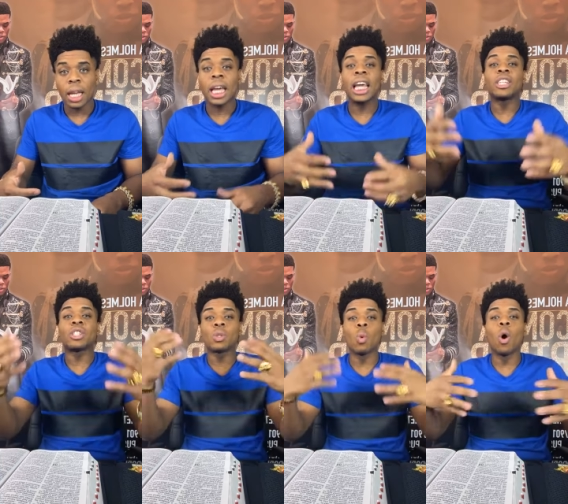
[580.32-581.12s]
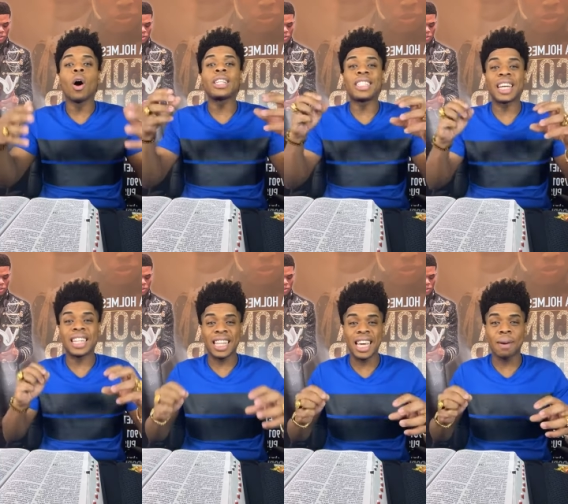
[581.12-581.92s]
He swore to
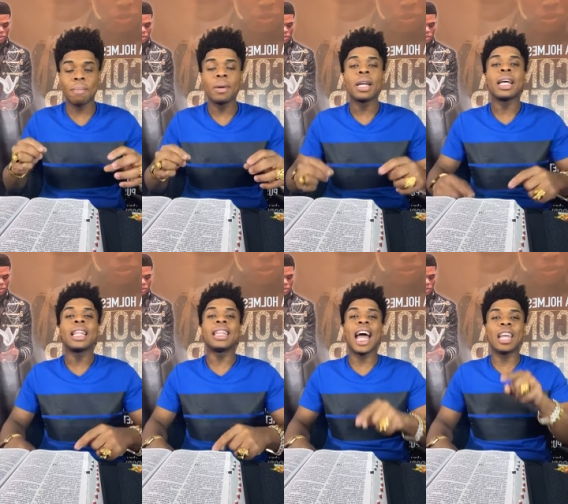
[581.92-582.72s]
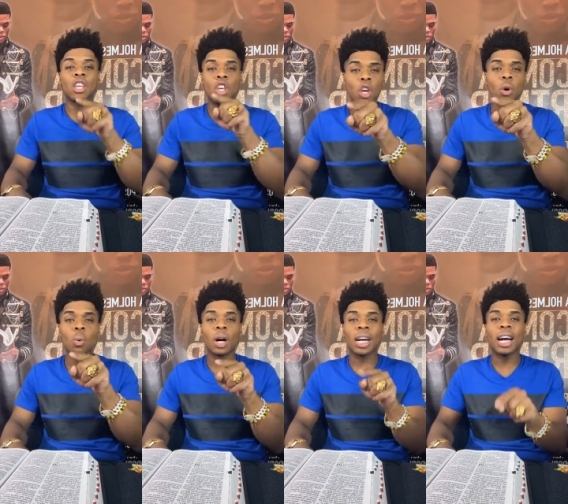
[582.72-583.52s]
them that you
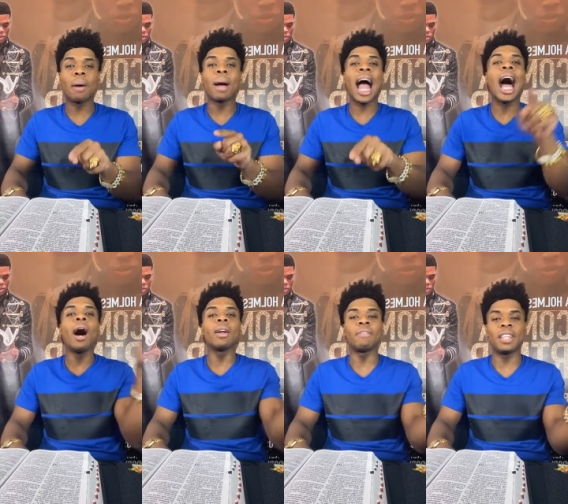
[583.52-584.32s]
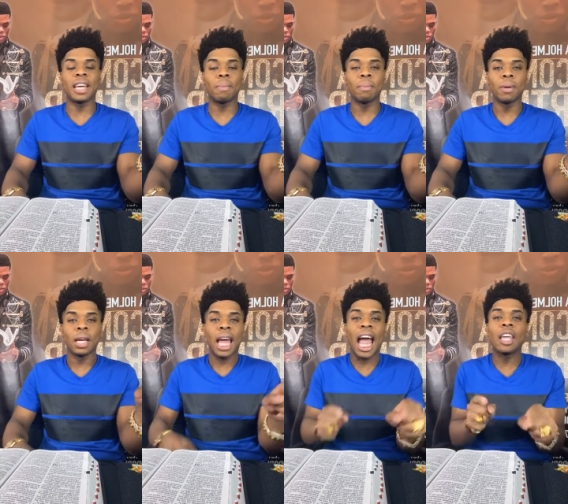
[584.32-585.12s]
would come out of them
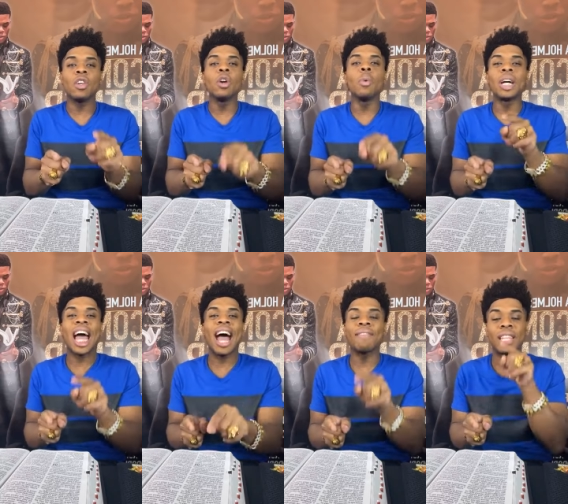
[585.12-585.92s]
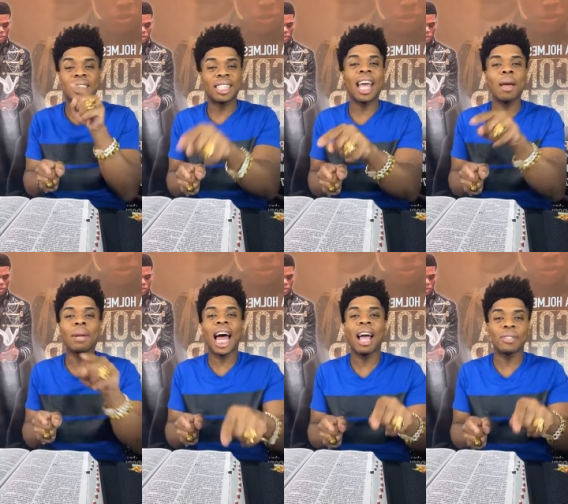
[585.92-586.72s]
and you would have the same
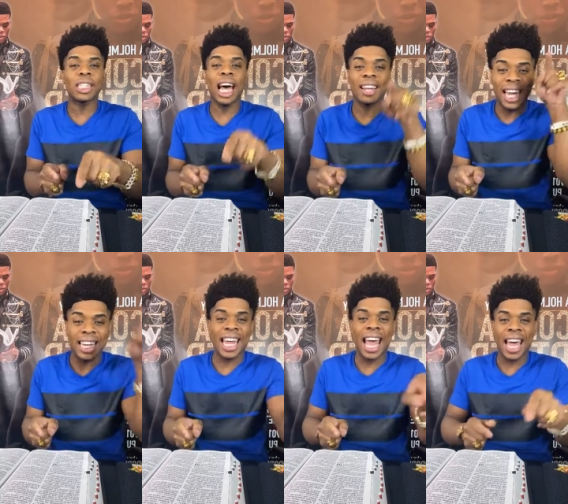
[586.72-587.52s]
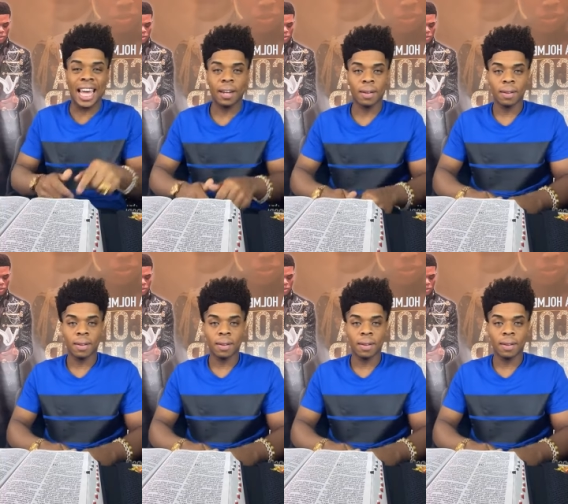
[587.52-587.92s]
lifestyle that they had.